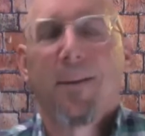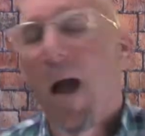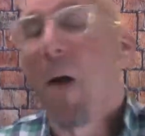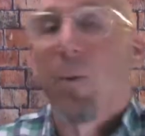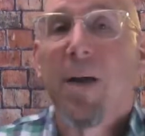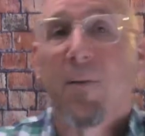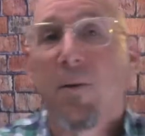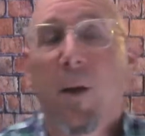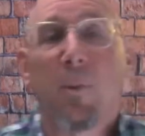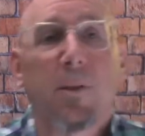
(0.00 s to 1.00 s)
Now, I would never
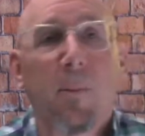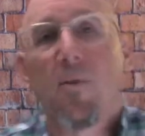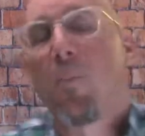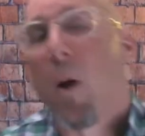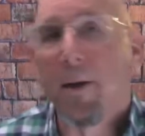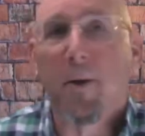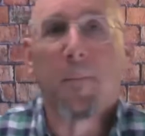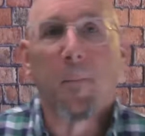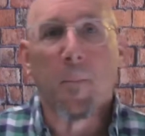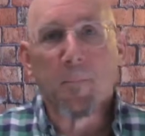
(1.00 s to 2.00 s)
do that, but some of you probably do.
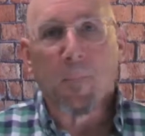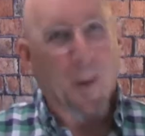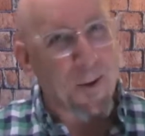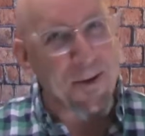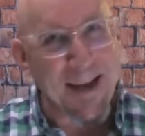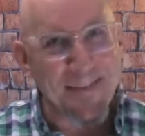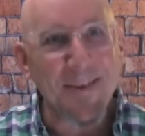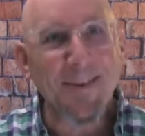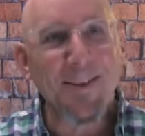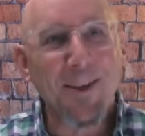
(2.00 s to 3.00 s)
Are you getting
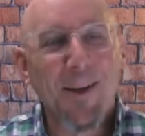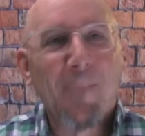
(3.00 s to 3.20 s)
this?